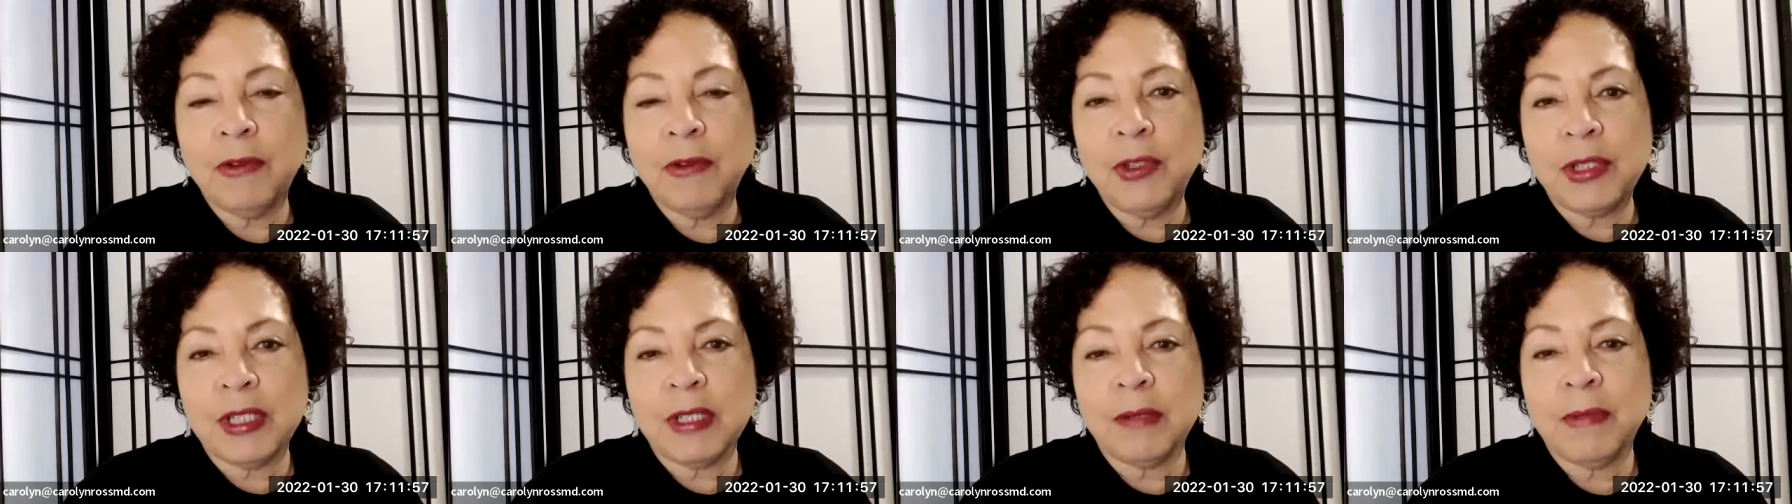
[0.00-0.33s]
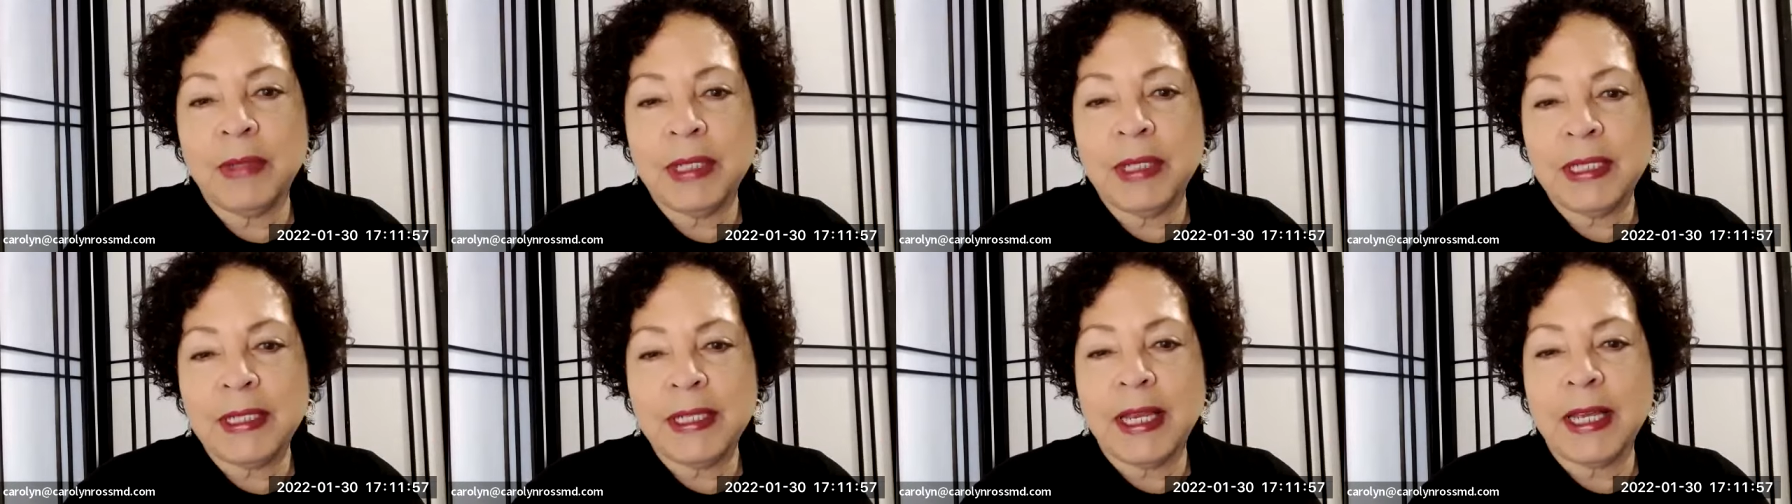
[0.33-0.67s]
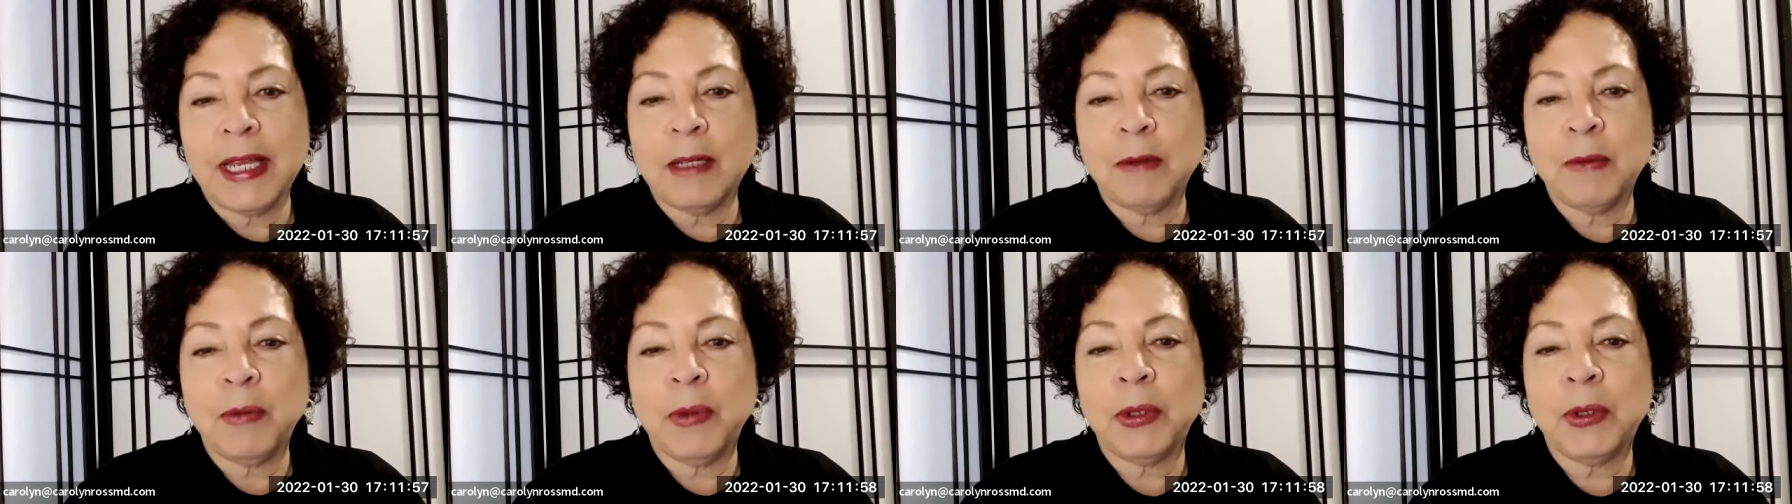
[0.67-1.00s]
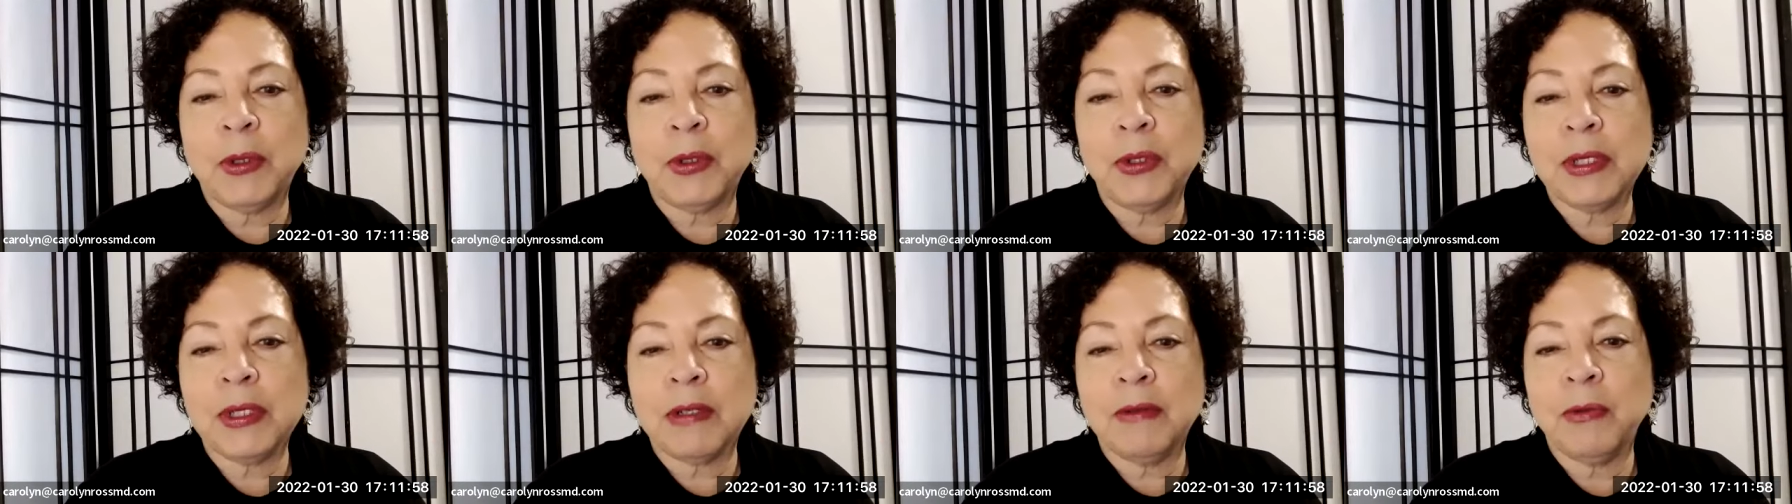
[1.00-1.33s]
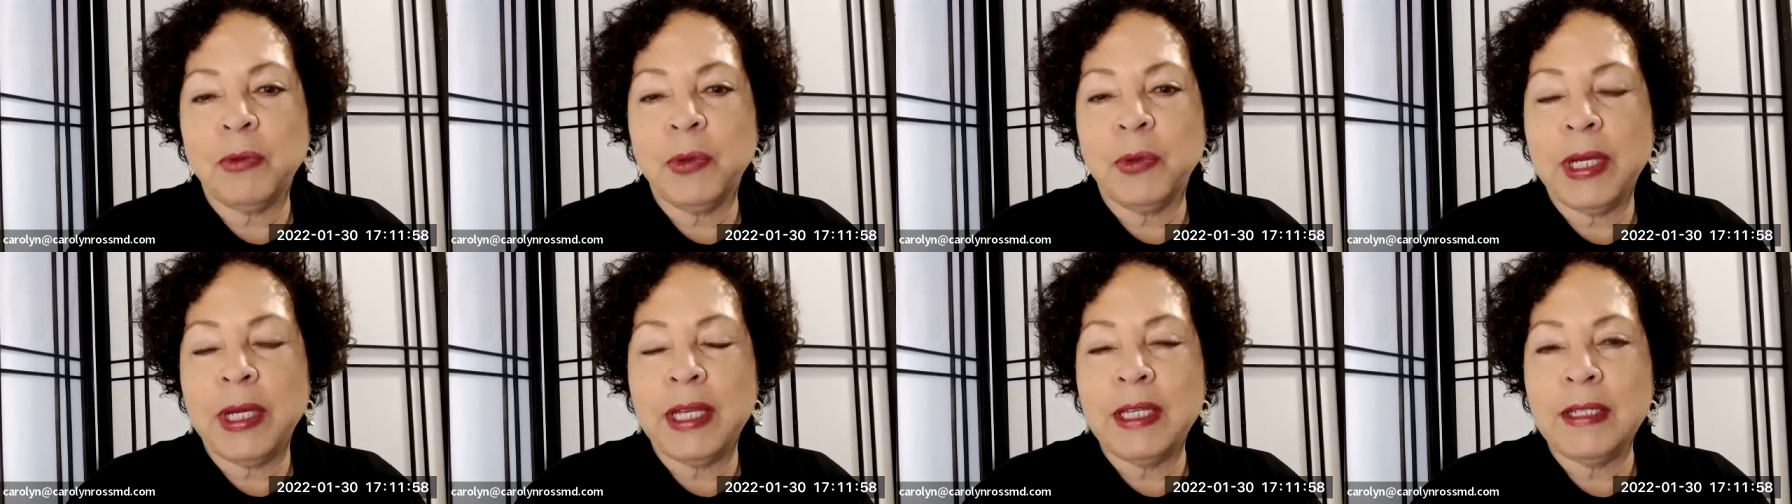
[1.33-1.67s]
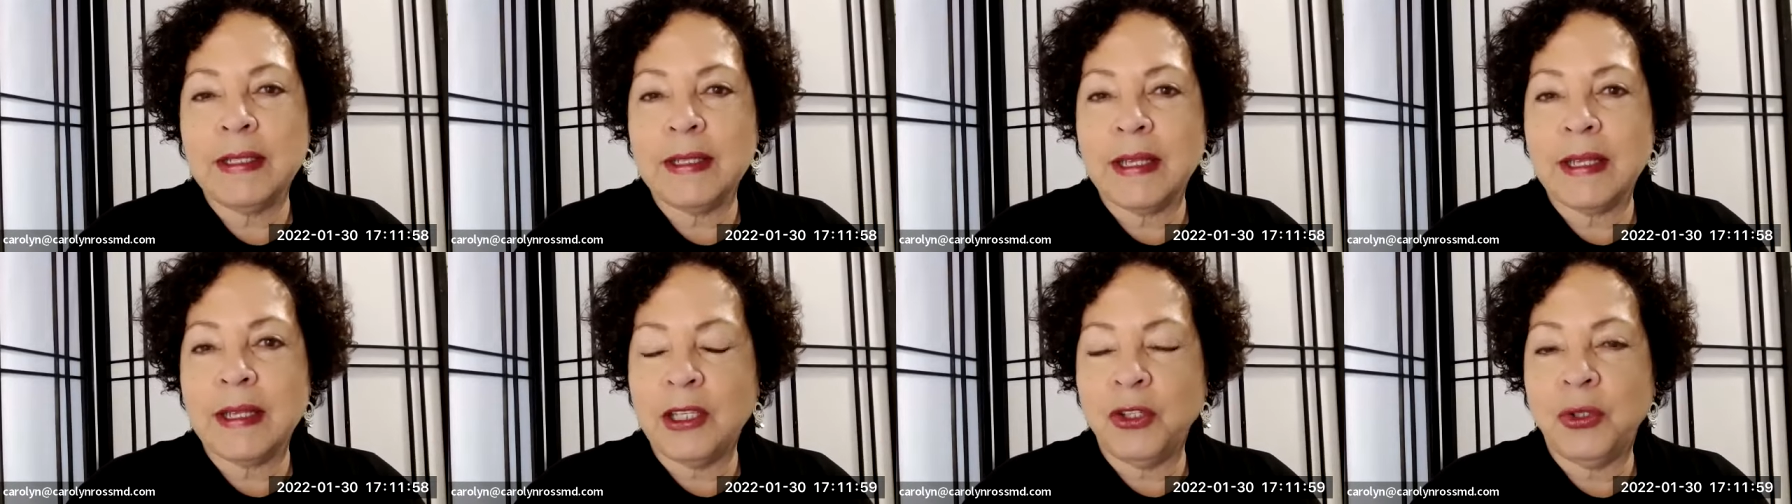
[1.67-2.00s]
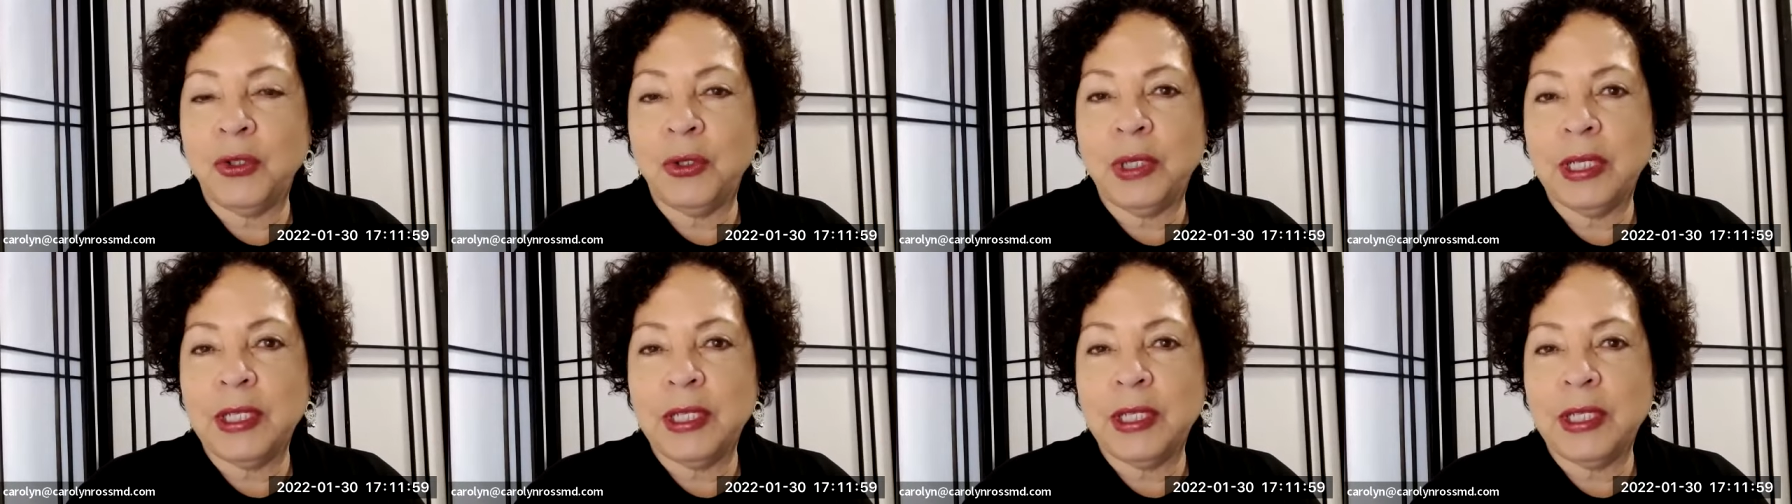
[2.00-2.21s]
you some examples of ways that you